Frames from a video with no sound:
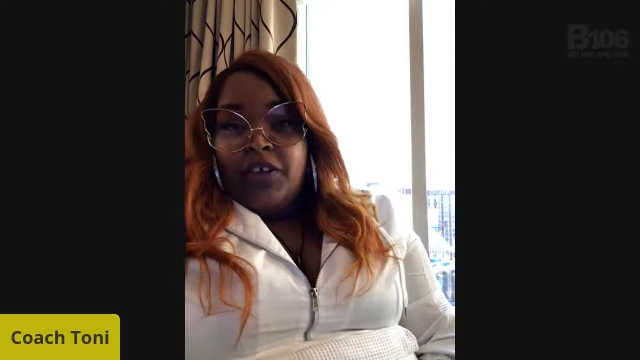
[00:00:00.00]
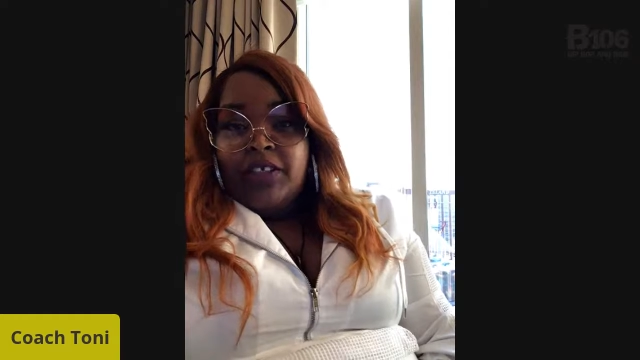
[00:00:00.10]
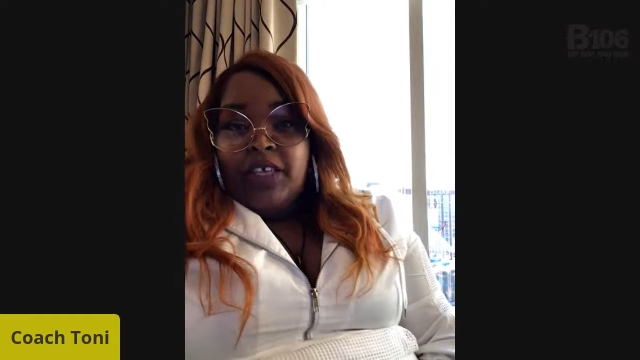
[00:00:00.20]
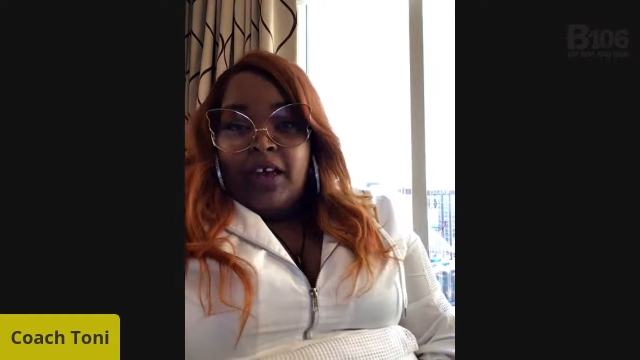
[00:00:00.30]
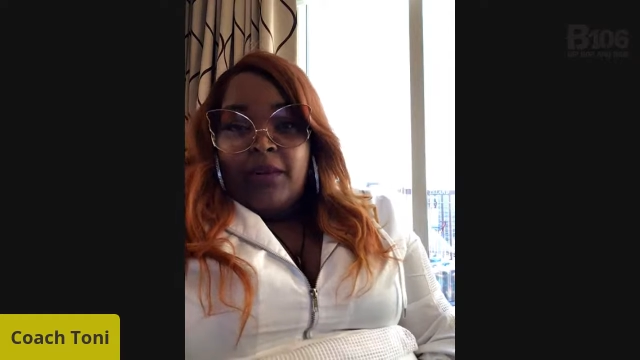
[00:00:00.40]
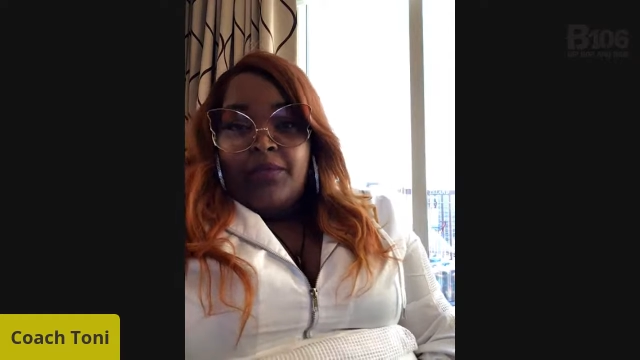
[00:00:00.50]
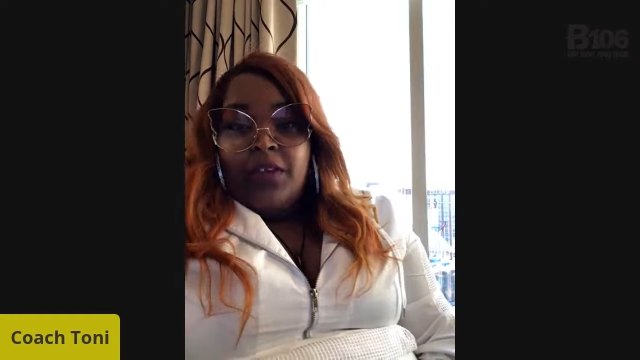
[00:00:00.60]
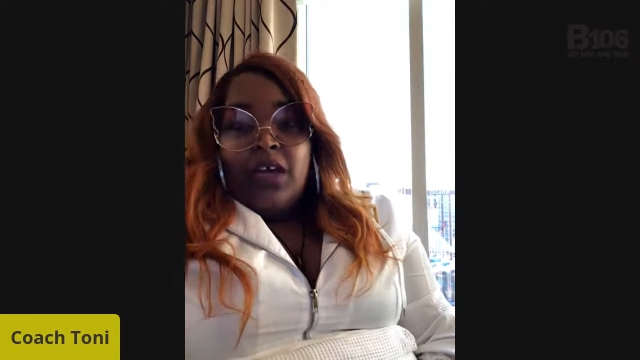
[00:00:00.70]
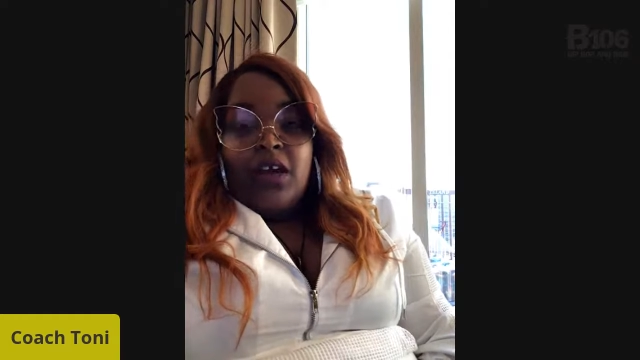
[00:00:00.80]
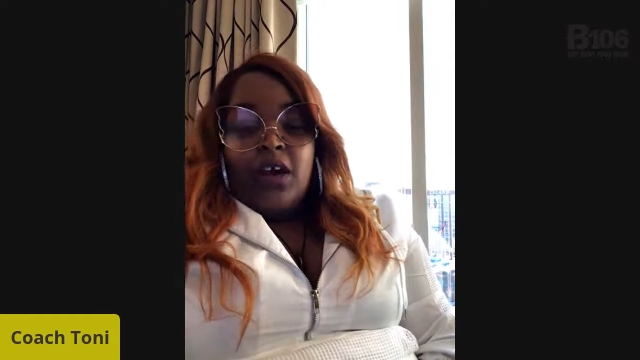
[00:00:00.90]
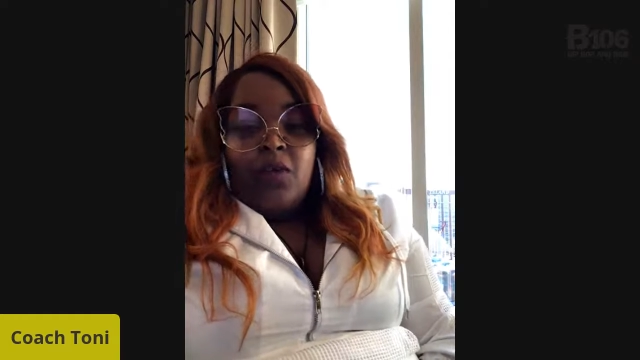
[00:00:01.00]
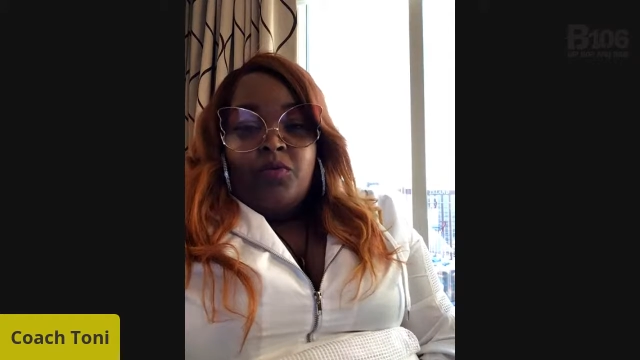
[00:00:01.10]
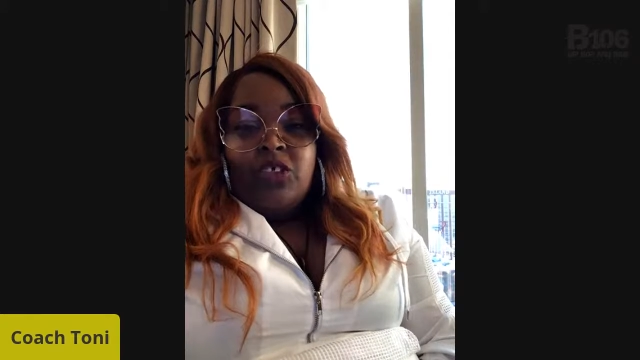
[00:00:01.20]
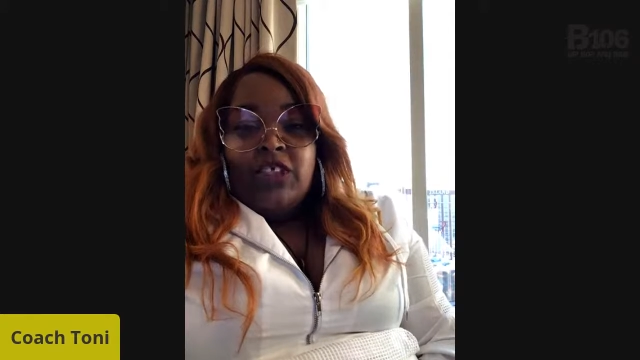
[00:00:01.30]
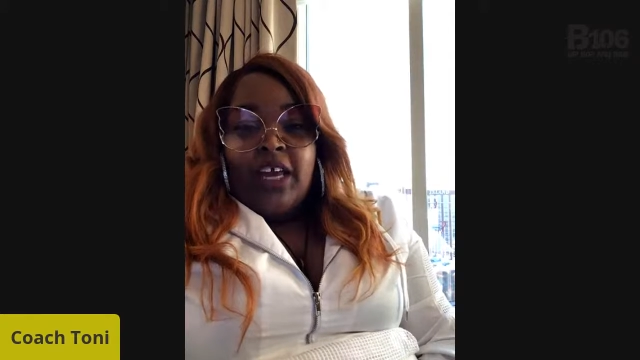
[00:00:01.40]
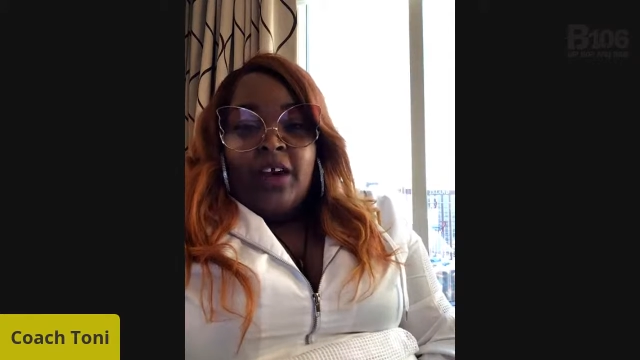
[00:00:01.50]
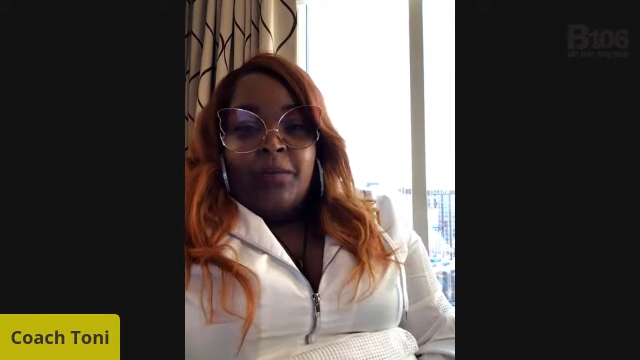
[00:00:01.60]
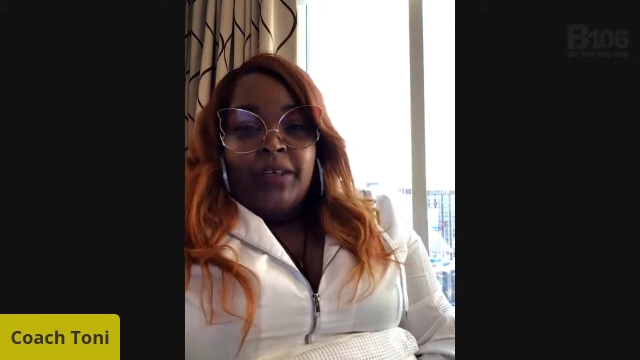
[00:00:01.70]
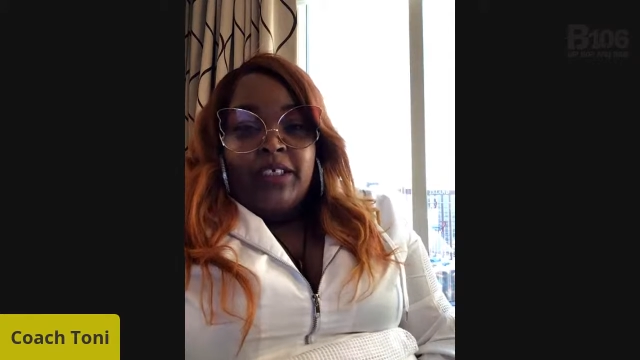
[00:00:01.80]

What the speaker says: of your time, just to help